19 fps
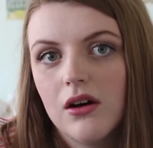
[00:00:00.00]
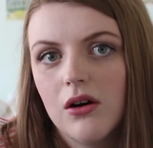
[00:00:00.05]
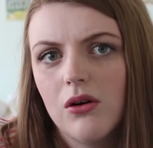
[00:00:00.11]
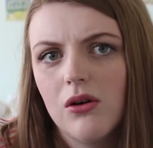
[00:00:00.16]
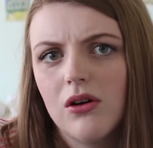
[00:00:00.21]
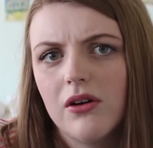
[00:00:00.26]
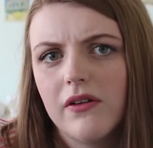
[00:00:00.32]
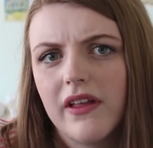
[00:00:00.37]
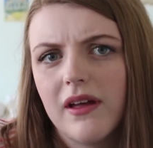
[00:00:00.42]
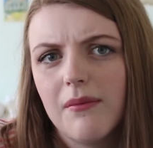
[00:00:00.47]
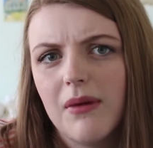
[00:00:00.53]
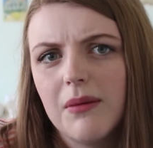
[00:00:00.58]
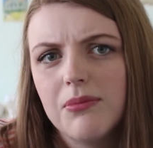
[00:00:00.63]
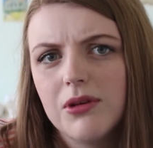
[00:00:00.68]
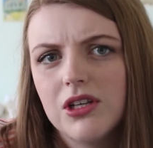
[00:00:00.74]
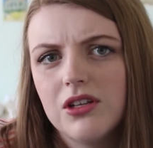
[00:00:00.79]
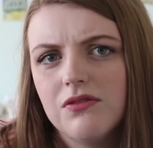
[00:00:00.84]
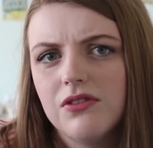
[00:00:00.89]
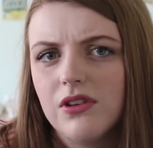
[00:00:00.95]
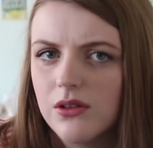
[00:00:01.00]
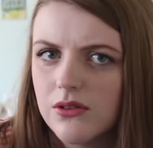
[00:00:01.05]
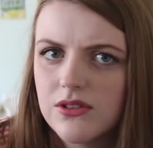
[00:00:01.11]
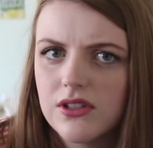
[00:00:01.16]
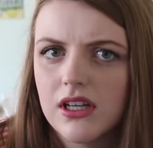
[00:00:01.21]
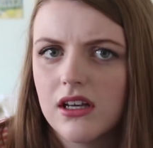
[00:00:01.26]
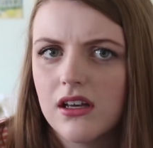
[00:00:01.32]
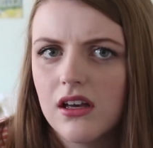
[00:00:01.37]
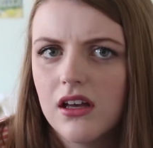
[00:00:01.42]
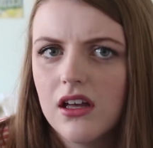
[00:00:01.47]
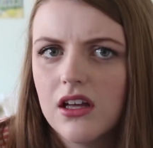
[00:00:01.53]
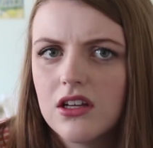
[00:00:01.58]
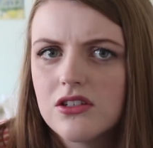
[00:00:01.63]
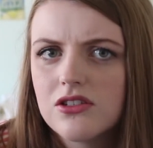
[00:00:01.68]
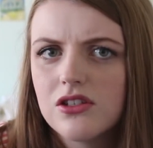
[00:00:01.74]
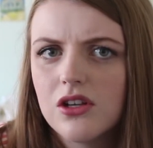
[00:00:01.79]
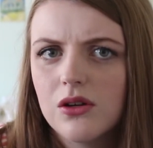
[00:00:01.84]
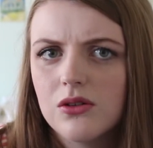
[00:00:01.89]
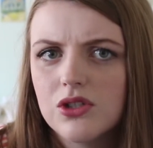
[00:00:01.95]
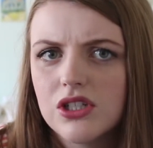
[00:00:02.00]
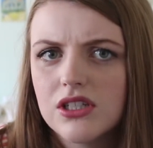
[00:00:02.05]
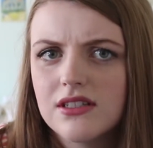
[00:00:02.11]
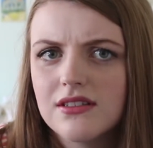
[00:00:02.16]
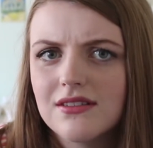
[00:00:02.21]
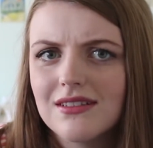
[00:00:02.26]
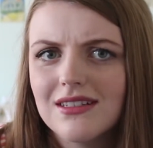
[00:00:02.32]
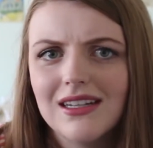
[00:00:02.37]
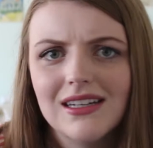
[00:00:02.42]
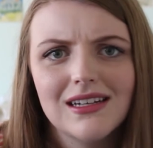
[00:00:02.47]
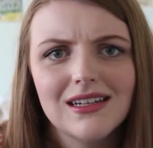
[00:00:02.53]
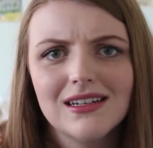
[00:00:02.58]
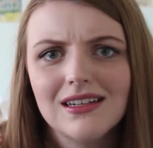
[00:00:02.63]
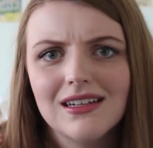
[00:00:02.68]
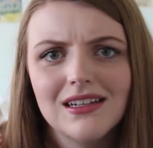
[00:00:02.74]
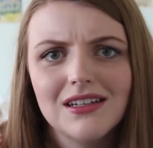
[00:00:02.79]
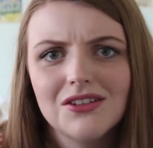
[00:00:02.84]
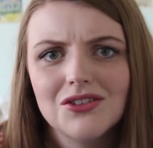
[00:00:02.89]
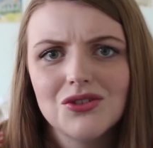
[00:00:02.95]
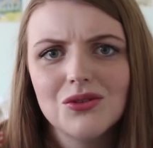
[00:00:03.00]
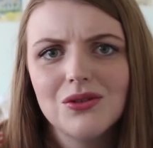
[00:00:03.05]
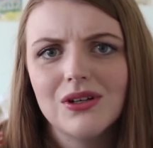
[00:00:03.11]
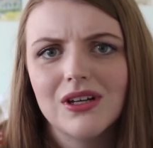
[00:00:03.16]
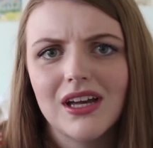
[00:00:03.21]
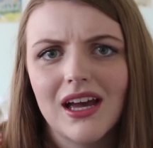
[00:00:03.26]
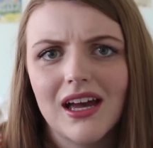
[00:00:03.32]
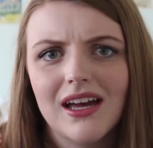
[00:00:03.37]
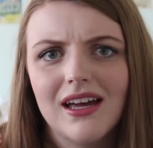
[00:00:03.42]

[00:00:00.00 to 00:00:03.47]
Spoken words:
Or that might be confusing. So just enjoy